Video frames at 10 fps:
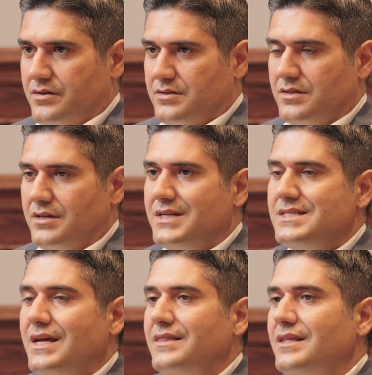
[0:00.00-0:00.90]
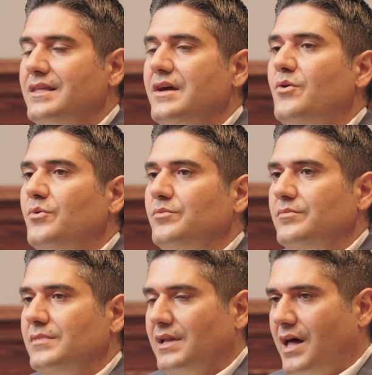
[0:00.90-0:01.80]
to the extent that they don't
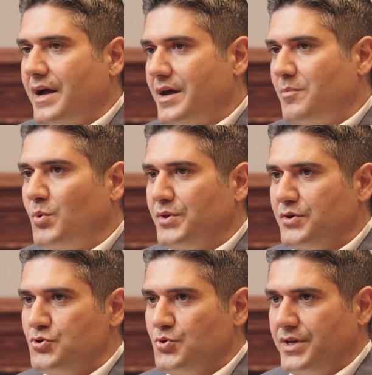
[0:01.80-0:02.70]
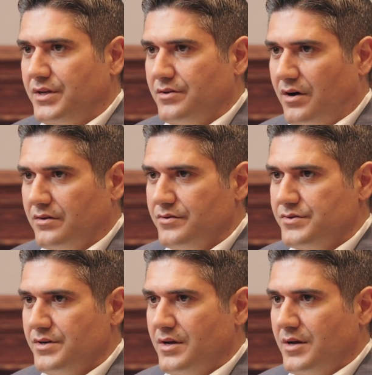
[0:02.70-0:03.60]
line up with your treating doctors,